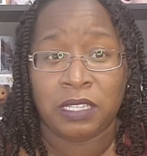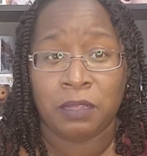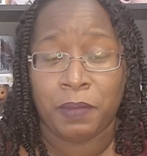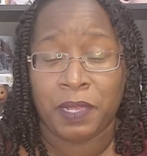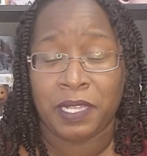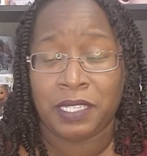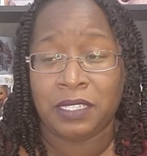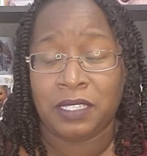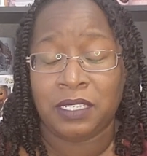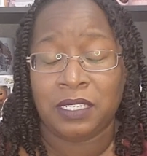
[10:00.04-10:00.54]

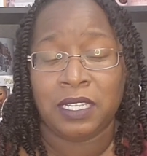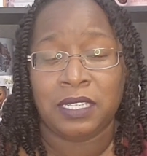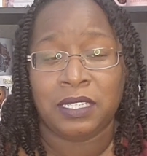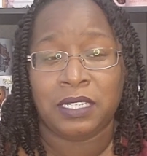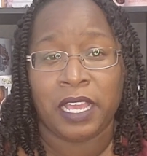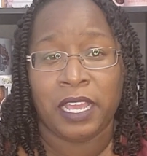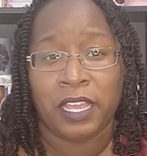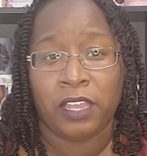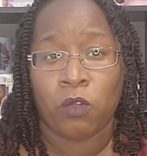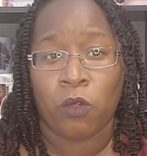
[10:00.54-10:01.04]
businesses
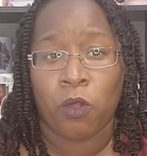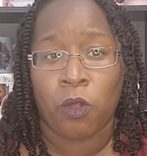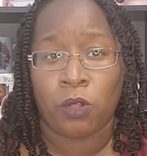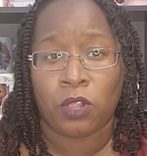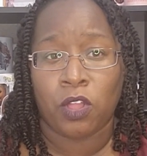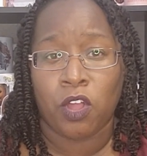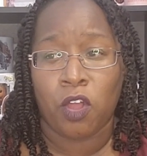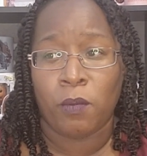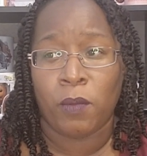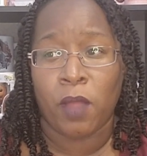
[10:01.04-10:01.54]
in
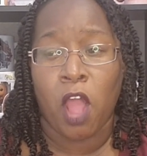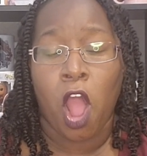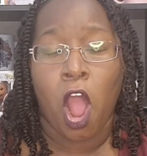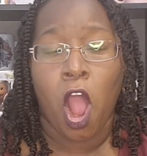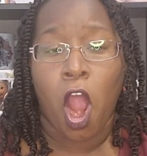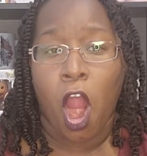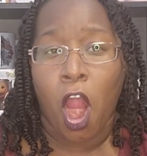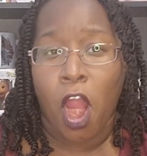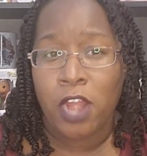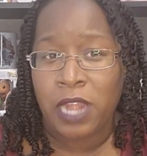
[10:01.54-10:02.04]
Oklahoma
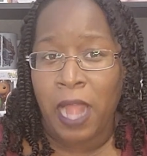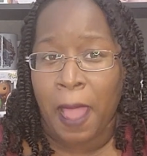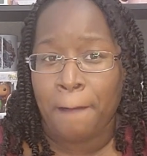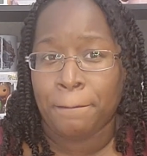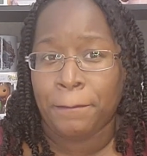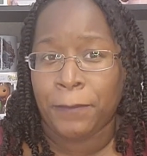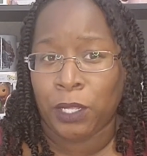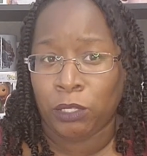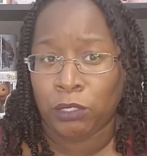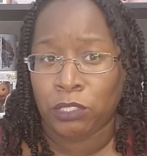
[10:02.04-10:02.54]
are
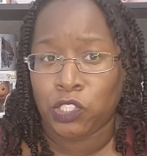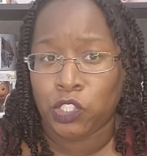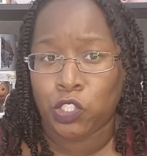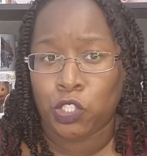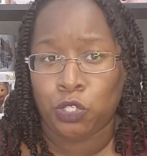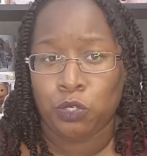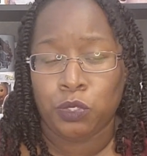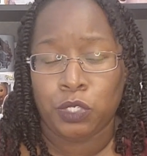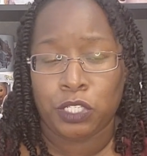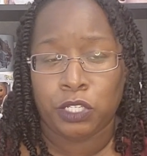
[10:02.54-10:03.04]
not built
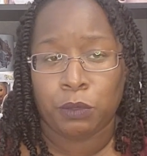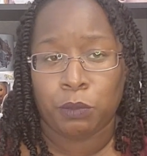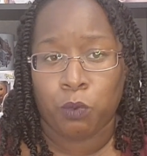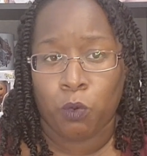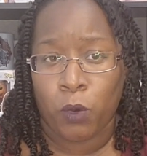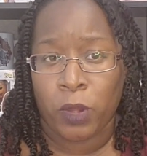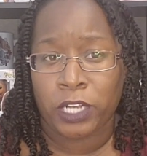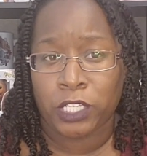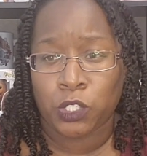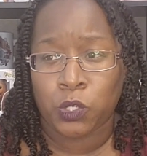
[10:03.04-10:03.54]
to
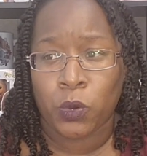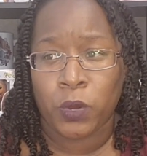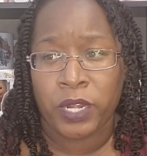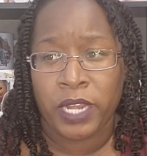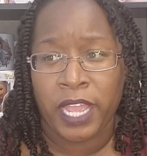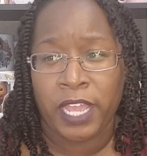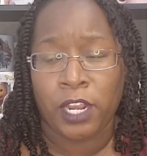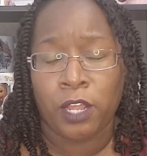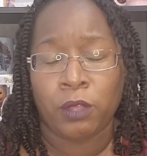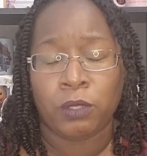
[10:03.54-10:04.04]
support
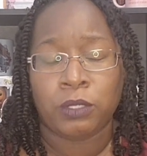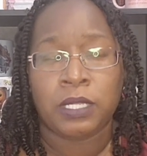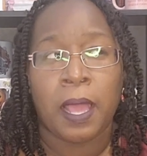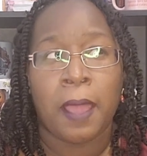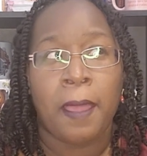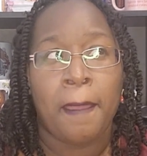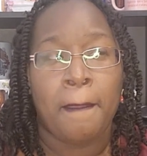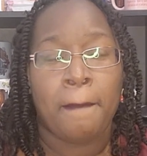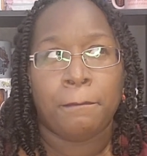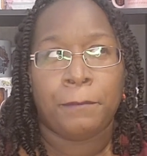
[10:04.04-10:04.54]
tornadoes,
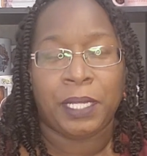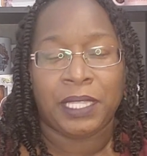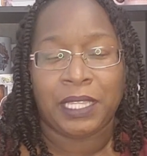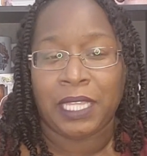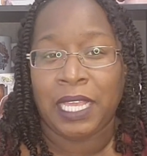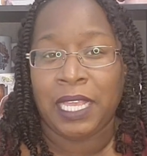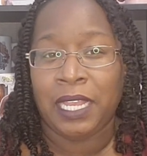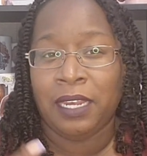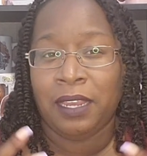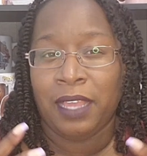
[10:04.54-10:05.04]
but
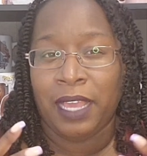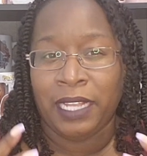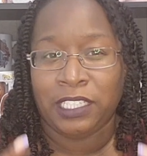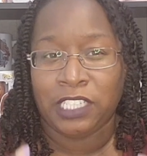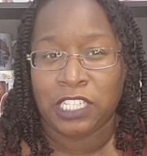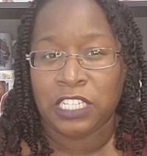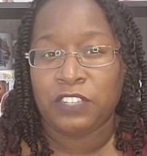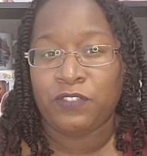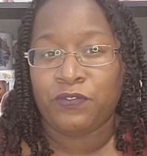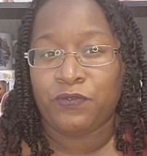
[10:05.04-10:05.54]
then it
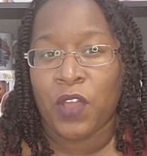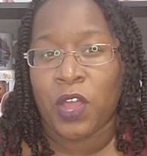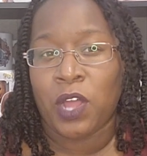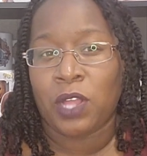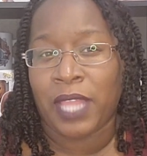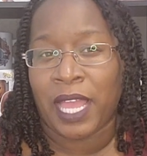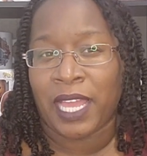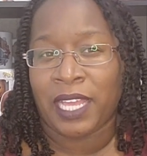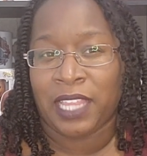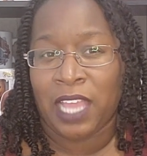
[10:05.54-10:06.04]
just felt
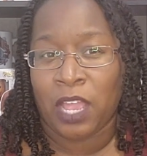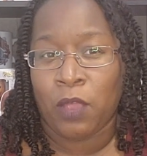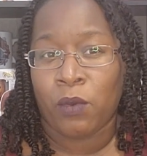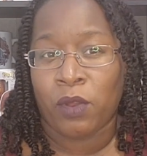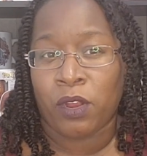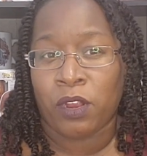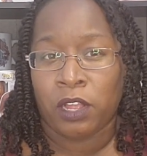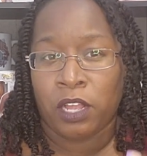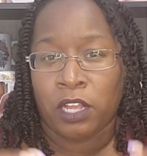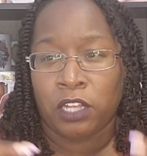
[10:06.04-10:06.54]
like they
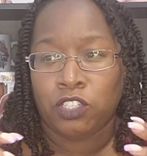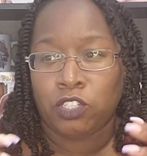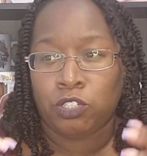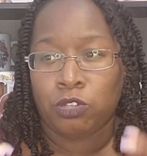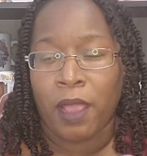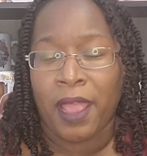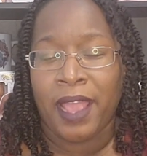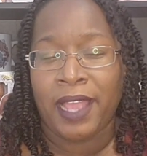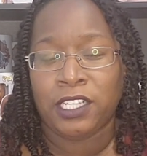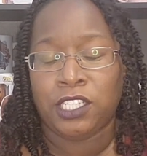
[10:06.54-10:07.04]
were
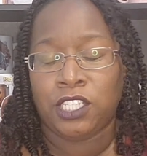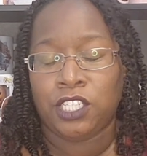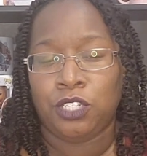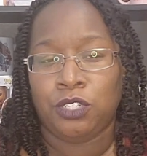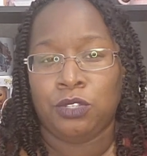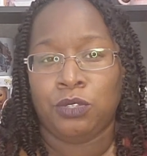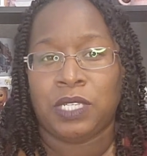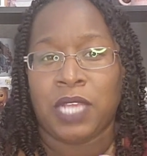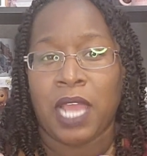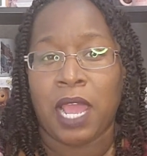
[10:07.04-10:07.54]
trying
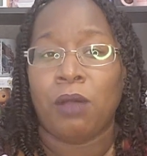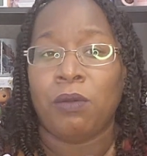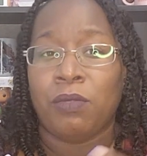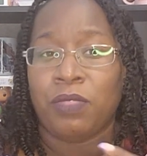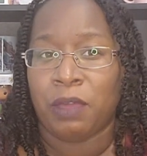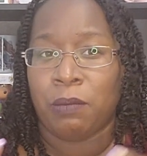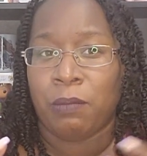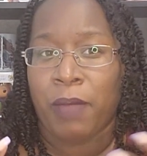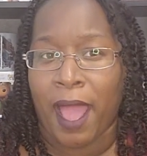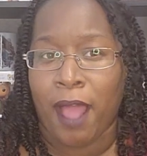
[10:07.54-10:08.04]
to tell
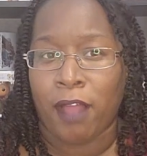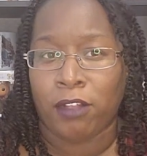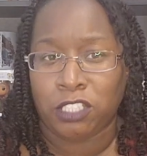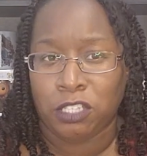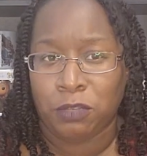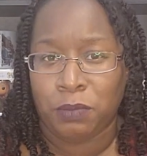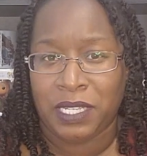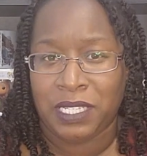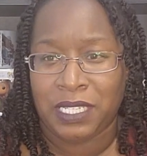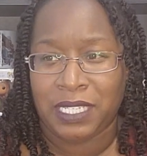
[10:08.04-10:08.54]
them how
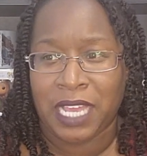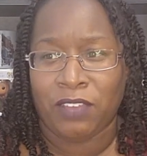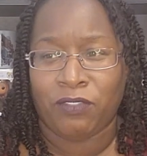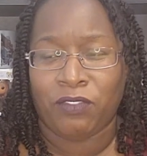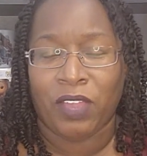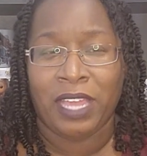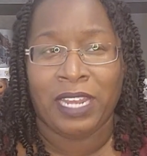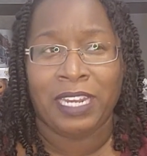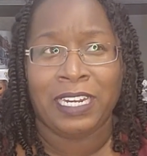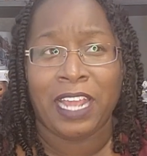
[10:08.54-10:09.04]
to be safe
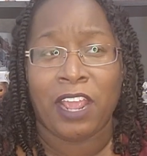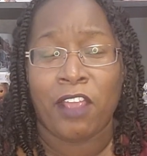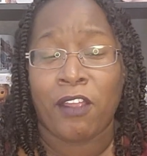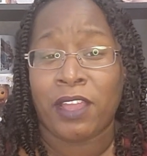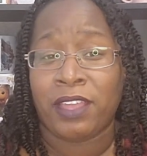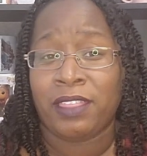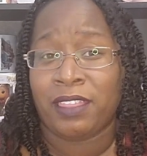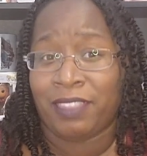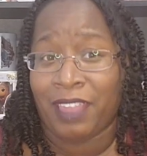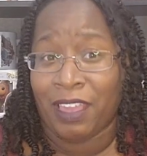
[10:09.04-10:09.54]
in an
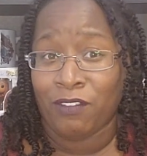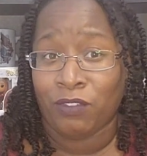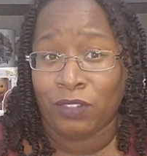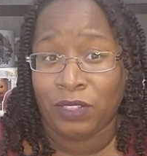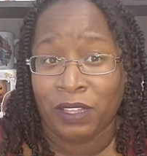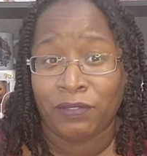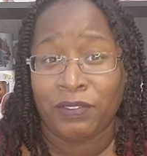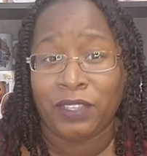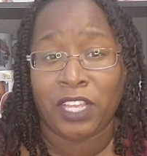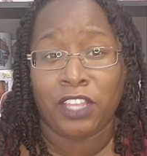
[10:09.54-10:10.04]
area that they've
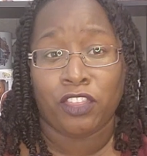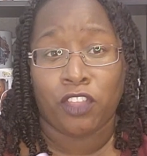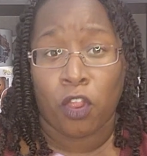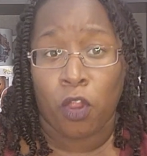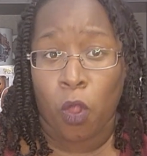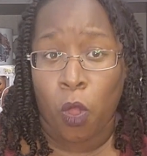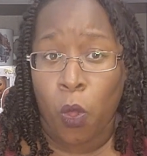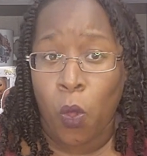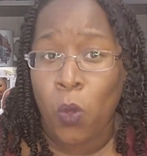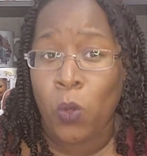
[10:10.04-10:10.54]
lived in their
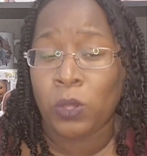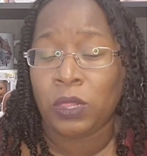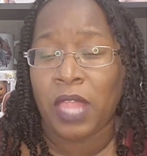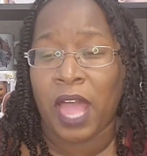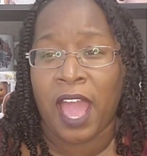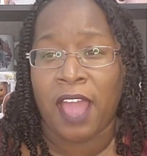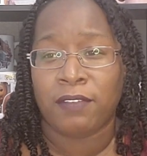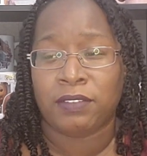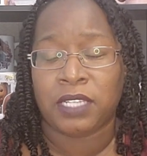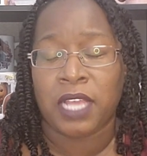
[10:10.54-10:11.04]
whole
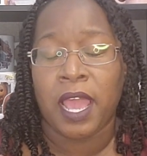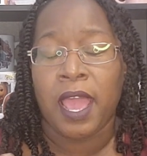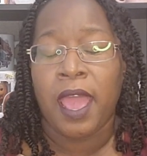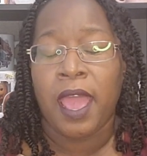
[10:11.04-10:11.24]
lives.